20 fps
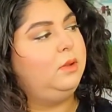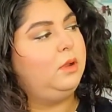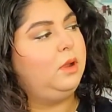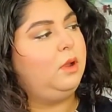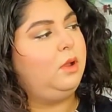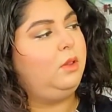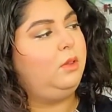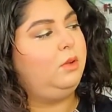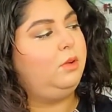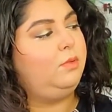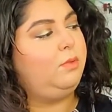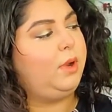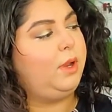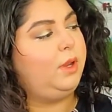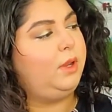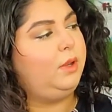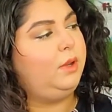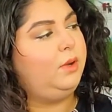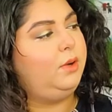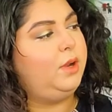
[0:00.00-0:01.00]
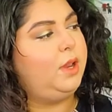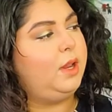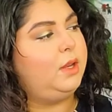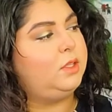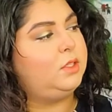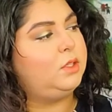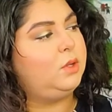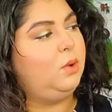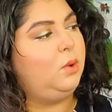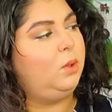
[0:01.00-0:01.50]
color right here that is
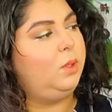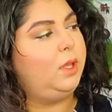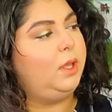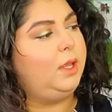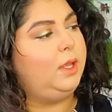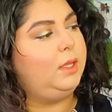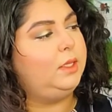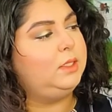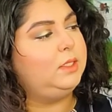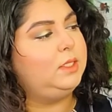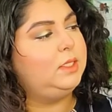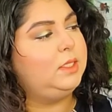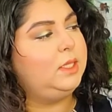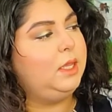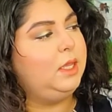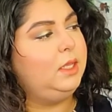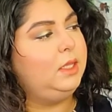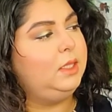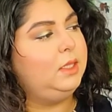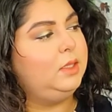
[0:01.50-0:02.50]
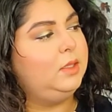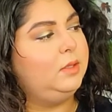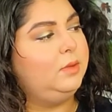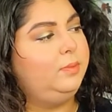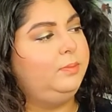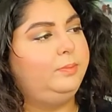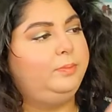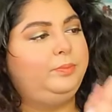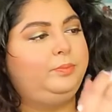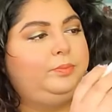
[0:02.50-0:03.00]
called Instinct,
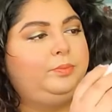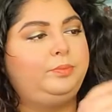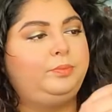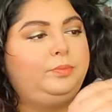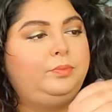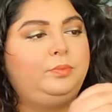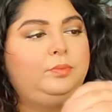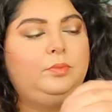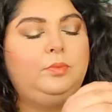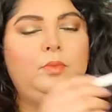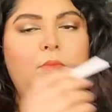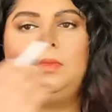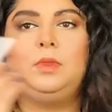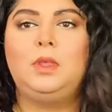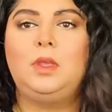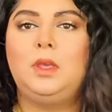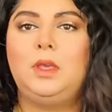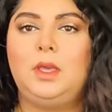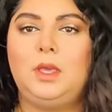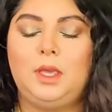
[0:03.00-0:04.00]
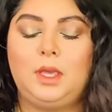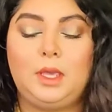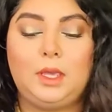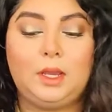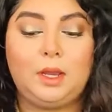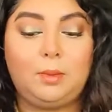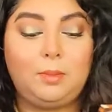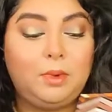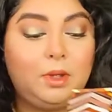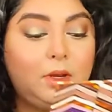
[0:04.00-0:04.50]
and
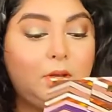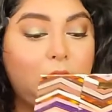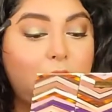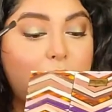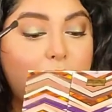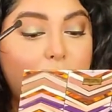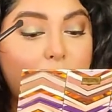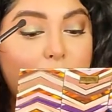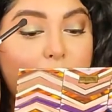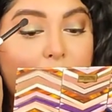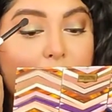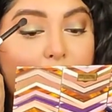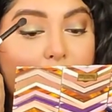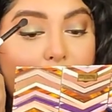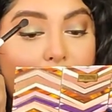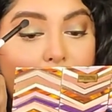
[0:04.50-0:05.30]
I'm gonna do that